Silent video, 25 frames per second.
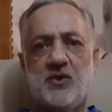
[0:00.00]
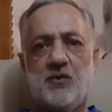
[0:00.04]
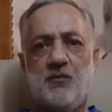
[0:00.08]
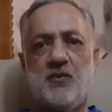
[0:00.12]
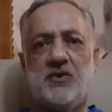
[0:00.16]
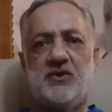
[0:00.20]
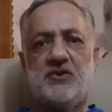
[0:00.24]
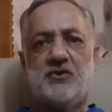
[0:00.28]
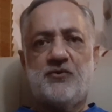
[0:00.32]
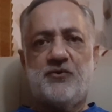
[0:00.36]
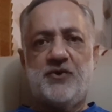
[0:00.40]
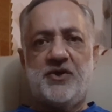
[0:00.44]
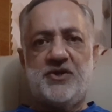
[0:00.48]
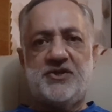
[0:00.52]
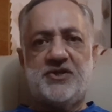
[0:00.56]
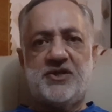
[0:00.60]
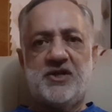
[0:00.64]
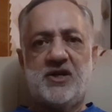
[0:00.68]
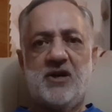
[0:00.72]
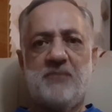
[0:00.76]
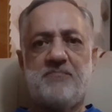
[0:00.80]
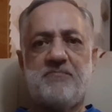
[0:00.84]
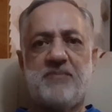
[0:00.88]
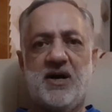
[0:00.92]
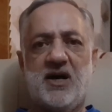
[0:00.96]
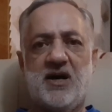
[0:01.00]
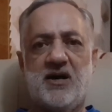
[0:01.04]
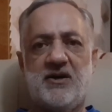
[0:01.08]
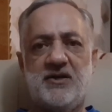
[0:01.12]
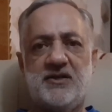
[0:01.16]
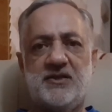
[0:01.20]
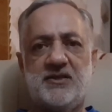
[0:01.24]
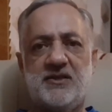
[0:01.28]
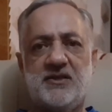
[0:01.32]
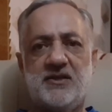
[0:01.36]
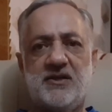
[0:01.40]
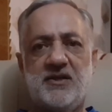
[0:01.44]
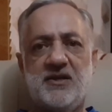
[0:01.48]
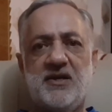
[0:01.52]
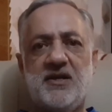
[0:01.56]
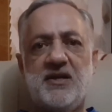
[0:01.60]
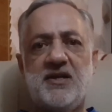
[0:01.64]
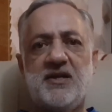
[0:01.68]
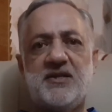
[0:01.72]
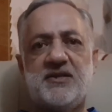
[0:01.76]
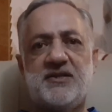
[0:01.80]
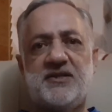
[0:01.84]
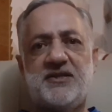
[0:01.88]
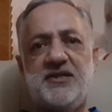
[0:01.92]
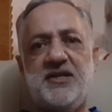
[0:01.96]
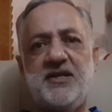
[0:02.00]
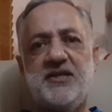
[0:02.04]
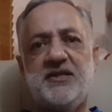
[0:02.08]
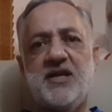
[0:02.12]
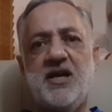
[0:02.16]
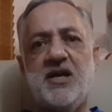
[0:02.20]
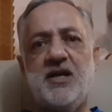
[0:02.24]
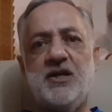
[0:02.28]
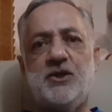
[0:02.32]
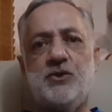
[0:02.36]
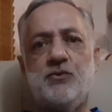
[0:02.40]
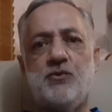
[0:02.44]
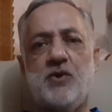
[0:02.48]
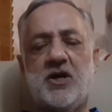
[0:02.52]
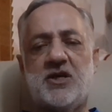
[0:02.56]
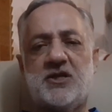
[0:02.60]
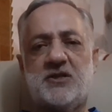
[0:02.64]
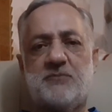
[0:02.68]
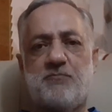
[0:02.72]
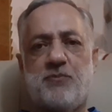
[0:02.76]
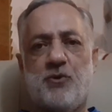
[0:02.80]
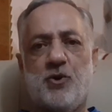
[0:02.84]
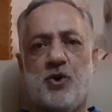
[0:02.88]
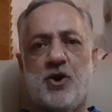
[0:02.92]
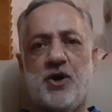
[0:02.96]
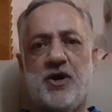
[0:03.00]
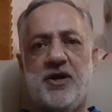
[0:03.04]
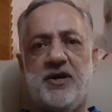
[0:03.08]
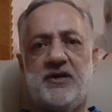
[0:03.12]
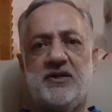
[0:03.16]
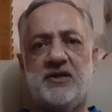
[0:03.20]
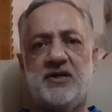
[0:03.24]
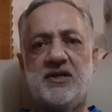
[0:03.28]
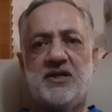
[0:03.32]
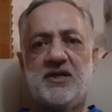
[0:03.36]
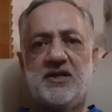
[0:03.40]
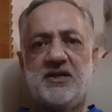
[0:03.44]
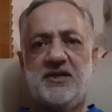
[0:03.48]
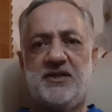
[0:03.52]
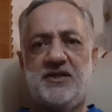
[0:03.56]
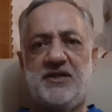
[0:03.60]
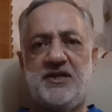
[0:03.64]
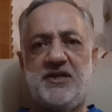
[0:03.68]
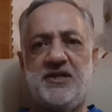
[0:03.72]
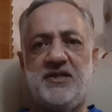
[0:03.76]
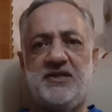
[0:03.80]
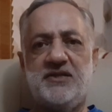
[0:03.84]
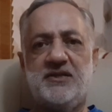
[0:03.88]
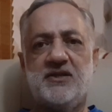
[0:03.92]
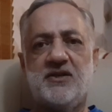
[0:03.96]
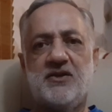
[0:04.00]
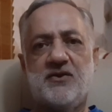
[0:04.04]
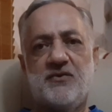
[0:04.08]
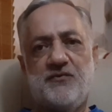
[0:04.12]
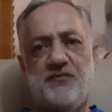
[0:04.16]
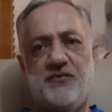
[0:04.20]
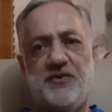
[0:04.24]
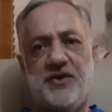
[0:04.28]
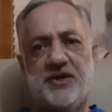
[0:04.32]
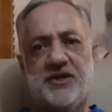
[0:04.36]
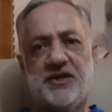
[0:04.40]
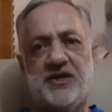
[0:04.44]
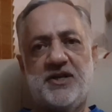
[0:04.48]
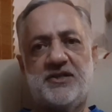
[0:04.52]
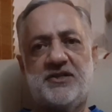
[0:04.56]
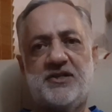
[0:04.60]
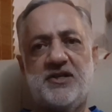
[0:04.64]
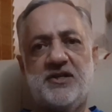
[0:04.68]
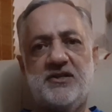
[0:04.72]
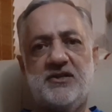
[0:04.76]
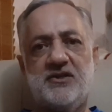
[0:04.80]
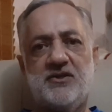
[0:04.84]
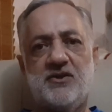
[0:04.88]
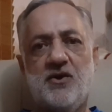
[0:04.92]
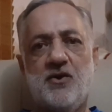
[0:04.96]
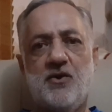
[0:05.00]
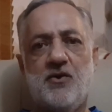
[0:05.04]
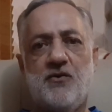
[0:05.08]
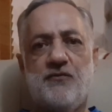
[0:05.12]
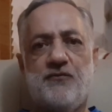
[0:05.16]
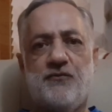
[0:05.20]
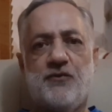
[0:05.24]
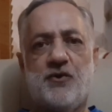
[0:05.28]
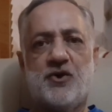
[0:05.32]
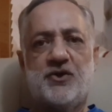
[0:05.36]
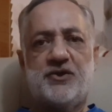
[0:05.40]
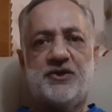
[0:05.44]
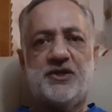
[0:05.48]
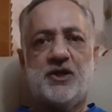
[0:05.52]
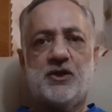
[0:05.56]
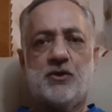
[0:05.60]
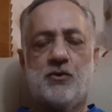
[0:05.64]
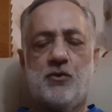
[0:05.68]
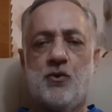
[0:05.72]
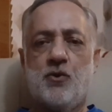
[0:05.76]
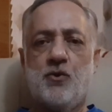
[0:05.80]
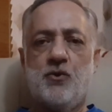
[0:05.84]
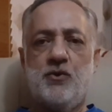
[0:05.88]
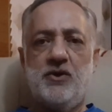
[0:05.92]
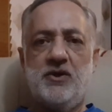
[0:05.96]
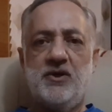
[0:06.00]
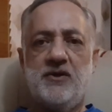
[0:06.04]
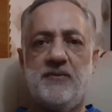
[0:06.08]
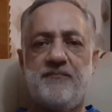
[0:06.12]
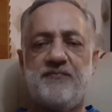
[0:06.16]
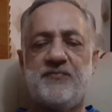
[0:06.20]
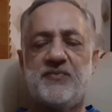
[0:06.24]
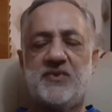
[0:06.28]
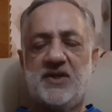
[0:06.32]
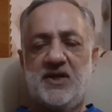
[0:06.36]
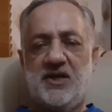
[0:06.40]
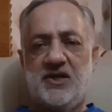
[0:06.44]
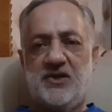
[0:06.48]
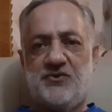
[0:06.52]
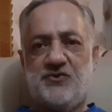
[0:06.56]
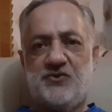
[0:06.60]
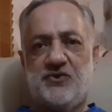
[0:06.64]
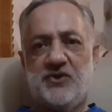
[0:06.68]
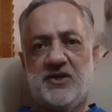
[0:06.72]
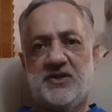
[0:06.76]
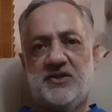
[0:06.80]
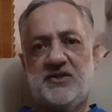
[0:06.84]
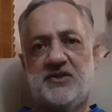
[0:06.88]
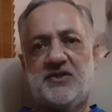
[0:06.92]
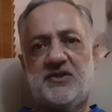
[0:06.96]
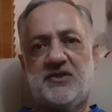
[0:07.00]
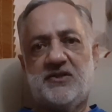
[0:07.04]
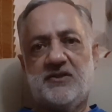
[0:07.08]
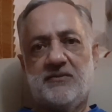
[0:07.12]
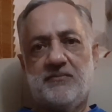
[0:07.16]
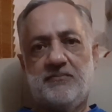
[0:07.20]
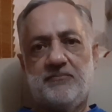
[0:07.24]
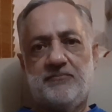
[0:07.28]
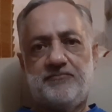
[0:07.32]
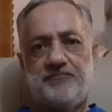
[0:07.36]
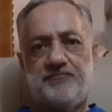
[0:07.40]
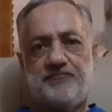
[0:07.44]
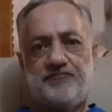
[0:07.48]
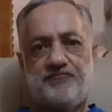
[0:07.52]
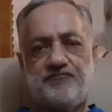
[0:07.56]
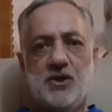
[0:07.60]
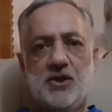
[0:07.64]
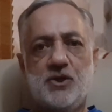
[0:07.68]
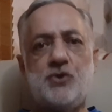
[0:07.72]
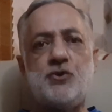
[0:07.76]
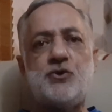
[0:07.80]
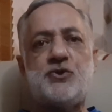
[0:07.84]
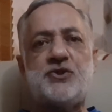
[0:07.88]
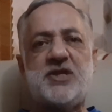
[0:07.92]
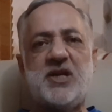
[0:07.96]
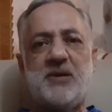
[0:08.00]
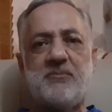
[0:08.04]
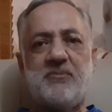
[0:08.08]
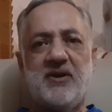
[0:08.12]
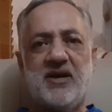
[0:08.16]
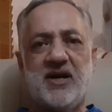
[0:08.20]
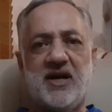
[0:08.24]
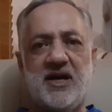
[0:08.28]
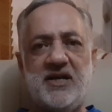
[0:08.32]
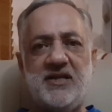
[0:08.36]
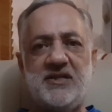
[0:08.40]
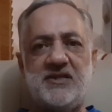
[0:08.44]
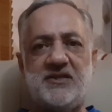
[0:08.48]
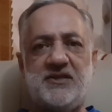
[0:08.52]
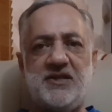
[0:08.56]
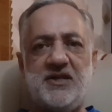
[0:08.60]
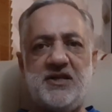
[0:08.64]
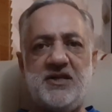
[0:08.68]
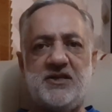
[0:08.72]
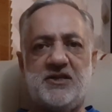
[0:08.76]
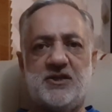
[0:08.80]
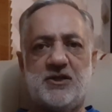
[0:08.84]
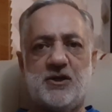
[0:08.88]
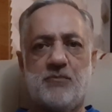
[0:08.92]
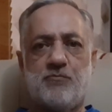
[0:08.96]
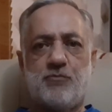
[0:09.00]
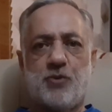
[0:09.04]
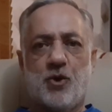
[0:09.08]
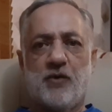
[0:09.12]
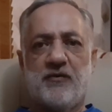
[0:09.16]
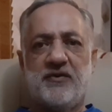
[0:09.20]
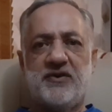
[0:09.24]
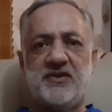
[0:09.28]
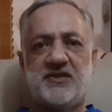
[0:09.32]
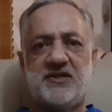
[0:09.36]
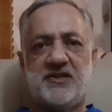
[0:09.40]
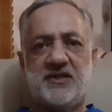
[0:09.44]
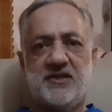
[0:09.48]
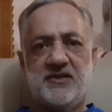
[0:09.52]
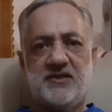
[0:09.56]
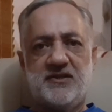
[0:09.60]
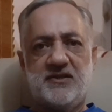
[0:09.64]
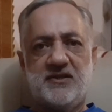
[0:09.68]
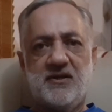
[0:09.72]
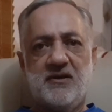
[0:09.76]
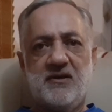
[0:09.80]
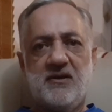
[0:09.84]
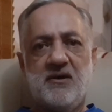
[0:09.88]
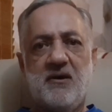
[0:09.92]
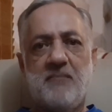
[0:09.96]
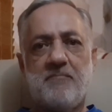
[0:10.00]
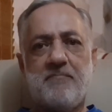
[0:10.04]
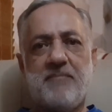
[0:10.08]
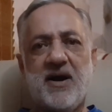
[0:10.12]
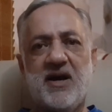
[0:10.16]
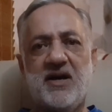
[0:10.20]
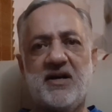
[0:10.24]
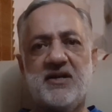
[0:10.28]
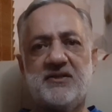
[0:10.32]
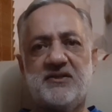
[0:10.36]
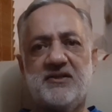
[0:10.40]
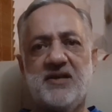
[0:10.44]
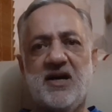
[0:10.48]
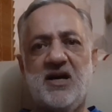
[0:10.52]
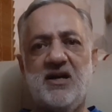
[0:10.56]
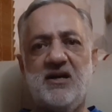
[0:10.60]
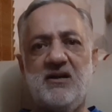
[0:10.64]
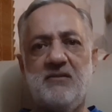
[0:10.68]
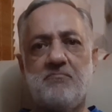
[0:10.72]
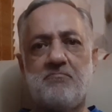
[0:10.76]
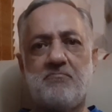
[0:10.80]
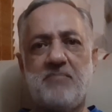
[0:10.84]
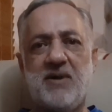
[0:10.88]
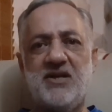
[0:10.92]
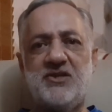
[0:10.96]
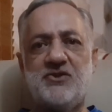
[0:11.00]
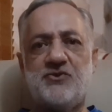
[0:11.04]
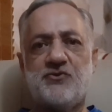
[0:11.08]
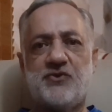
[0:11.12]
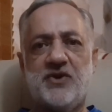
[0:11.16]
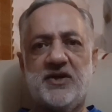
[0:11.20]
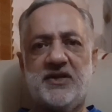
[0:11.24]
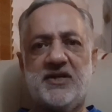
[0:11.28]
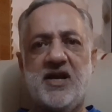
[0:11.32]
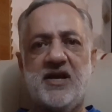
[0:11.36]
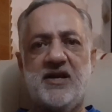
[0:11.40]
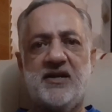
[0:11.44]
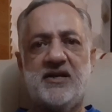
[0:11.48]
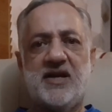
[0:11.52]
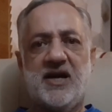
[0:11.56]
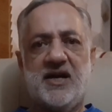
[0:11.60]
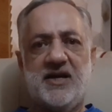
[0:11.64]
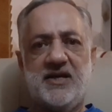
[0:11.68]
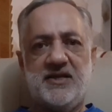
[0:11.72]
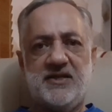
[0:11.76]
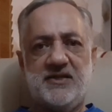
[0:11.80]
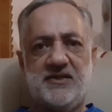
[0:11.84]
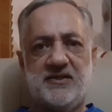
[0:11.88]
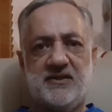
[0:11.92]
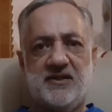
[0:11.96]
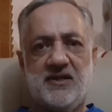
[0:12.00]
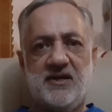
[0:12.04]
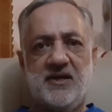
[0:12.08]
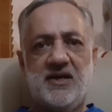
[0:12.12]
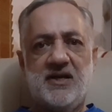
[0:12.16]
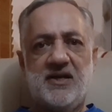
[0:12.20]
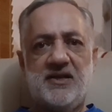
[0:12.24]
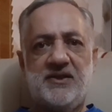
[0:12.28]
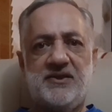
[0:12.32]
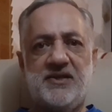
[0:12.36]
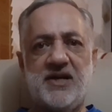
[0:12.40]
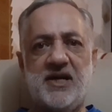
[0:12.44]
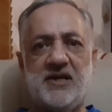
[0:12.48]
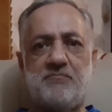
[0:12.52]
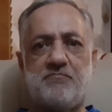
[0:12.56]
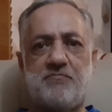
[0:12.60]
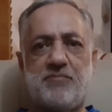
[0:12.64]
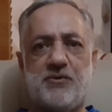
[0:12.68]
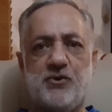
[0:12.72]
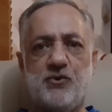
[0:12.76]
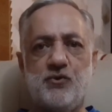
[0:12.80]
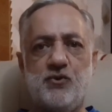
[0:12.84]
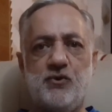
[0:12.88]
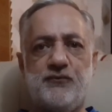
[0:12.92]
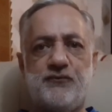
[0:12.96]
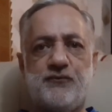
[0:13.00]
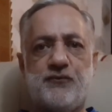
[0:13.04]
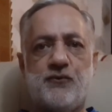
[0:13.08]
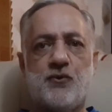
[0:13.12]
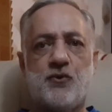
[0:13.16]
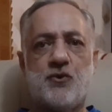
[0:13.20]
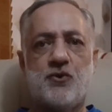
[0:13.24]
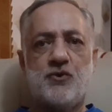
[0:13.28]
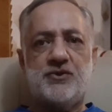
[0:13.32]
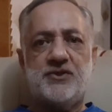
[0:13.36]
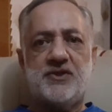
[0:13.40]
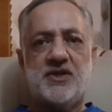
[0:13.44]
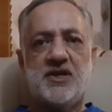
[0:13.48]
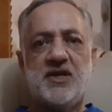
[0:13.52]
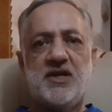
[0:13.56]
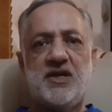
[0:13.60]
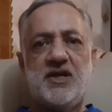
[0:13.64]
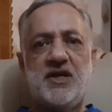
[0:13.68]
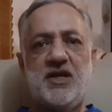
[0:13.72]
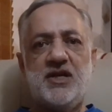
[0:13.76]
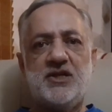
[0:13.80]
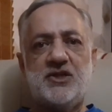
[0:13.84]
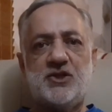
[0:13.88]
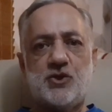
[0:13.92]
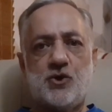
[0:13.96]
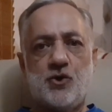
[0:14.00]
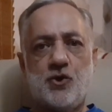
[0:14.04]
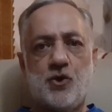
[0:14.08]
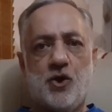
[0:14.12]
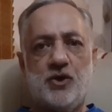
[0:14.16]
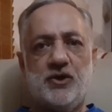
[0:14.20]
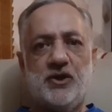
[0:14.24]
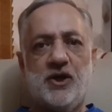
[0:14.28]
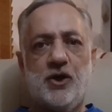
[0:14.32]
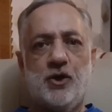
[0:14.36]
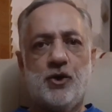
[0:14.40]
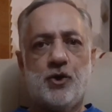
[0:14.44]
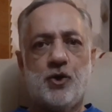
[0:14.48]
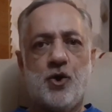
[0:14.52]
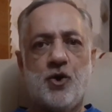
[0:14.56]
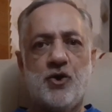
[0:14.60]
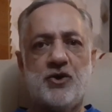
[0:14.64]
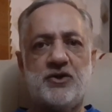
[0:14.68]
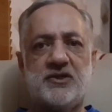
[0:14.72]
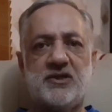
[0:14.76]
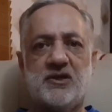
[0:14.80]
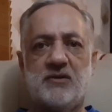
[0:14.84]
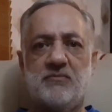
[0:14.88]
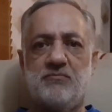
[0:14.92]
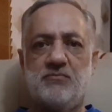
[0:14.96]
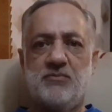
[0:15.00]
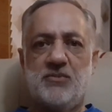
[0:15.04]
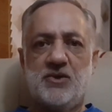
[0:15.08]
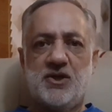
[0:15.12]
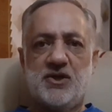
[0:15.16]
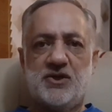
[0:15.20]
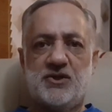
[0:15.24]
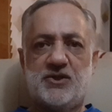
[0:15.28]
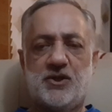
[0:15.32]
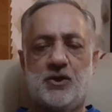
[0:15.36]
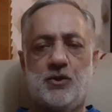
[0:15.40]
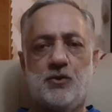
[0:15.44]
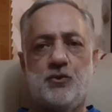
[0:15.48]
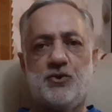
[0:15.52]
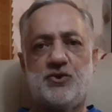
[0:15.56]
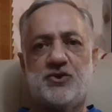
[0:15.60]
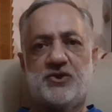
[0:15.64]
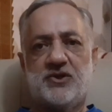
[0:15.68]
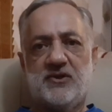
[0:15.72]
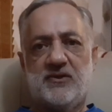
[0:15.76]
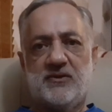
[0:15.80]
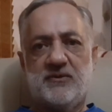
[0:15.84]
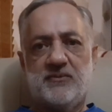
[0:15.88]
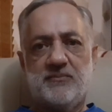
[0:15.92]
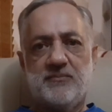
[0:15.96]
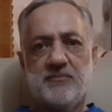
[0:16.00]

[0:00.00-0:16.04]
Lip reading: with regional powers seeking to exploit these weaknesses for their own interests. To stabilize these provinces, Pakistan must recognize that brute force is not a long-term solution.